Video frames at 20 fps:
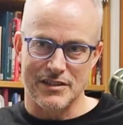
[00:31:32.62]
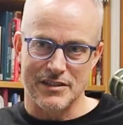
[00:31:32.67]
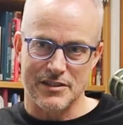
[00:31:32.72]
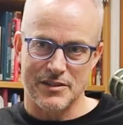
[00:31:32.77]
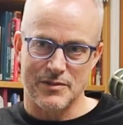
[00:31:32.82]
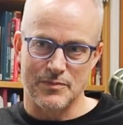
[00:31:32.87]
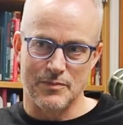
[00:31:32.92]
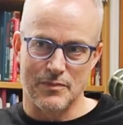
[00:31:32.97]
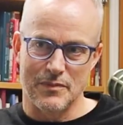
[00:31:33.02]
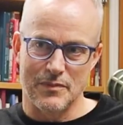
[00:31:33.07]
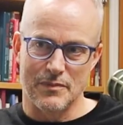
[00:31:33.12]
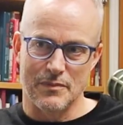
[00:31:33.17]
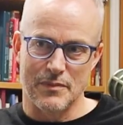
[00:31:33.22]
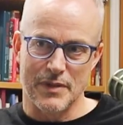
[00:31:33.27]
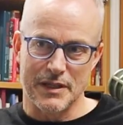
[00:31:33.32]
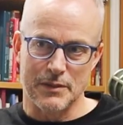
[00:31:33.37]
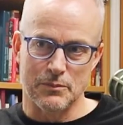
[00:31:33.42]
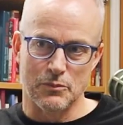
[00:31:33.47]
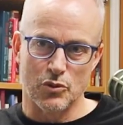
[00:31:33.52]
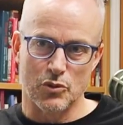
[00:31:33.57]
just
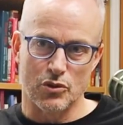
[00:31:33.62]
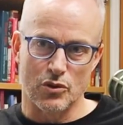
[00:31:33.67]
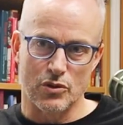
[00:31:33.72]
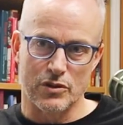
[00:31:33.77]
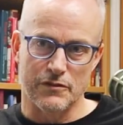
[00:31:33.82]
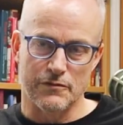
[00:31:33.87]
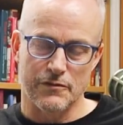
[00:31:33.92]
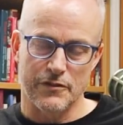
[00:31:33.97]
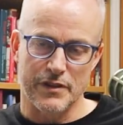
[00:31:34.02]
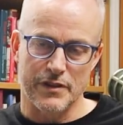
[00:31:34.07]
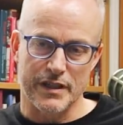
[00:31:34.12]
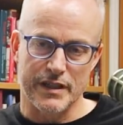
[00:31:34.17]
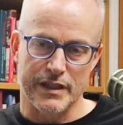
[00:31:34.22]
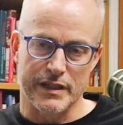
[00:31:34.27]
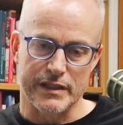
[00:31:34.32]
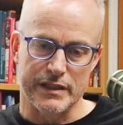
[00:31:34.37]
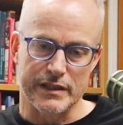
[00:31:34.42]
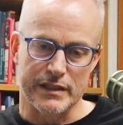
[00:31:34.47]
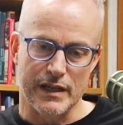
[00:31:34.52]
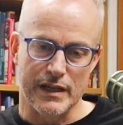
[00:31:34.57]
mean more of
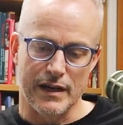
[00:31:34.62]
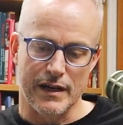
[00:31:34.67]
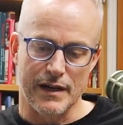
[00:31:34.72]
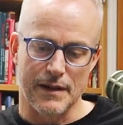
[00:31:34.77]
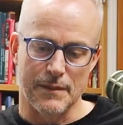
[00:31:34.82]
the.